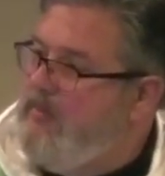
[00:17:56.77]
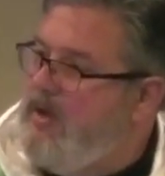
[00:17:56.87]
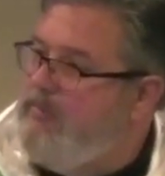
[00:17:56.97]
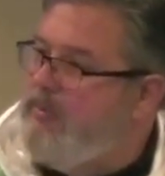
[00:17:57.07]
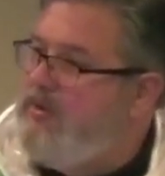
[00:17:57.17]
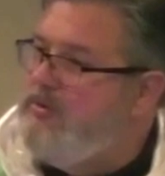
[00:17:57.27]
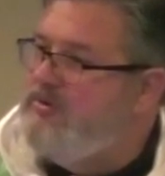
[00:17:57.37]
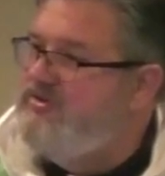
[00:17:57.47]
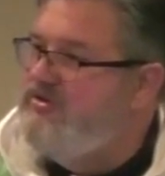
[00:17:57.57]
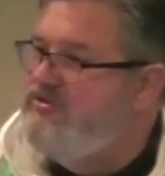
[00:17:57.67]
a brother or
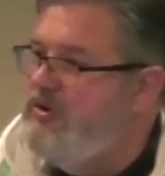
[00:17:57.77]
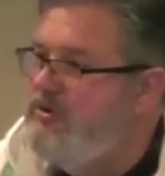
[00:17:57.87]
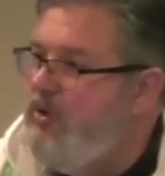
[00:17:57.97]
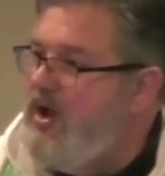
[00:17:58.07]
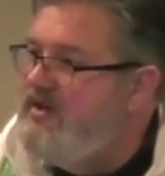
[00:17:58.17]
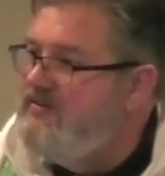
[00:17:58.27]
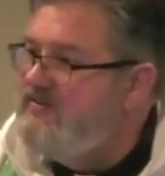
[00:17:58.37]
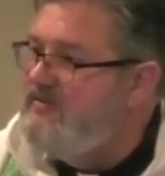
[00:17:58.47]
sister in Christ